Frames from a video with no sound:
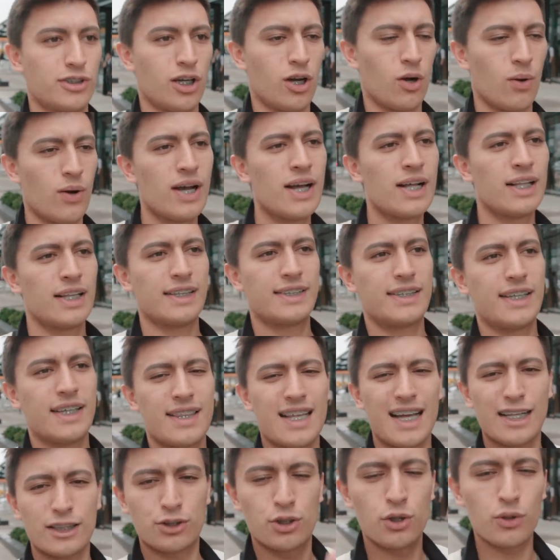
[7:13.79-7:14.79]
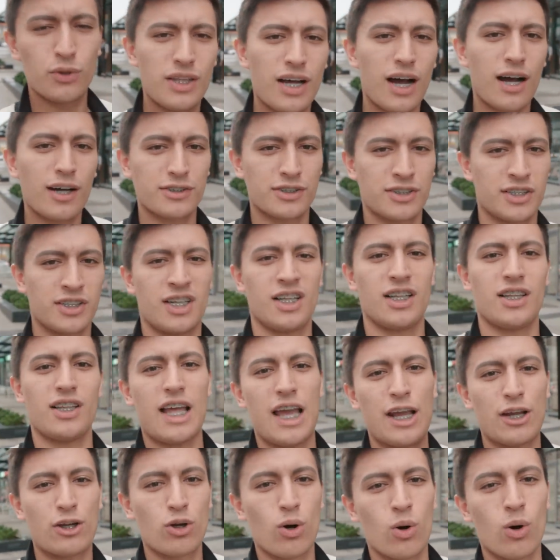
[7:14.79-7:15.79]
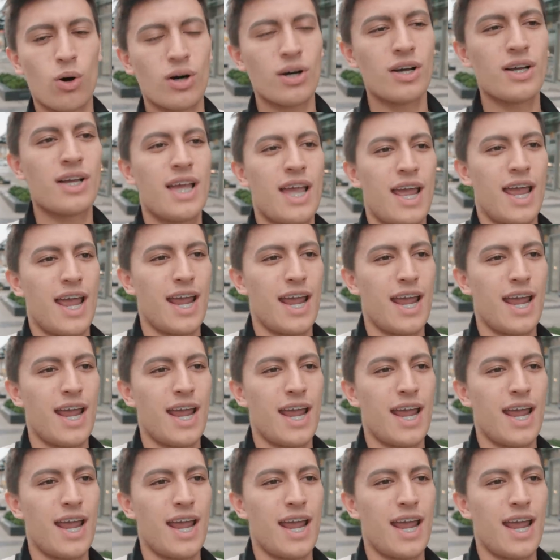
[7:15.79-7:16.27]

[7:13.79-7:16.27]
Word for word: So let's hit that two thousand like goal